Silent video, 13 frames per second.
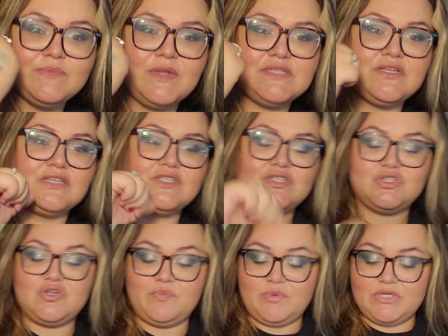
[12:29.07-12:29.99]
but it's not
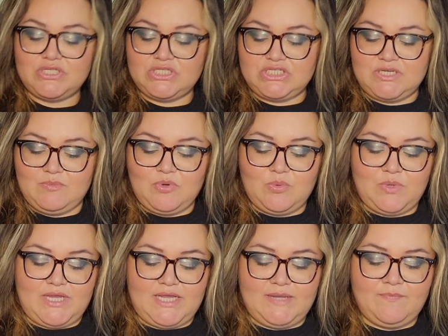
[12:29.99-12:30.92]
super
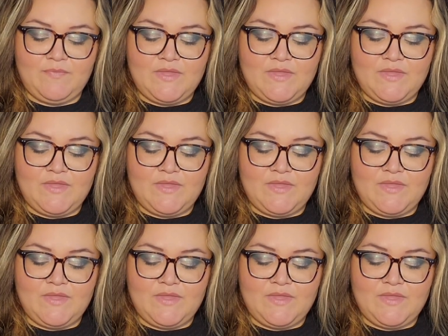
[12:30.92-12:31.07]
shimmery.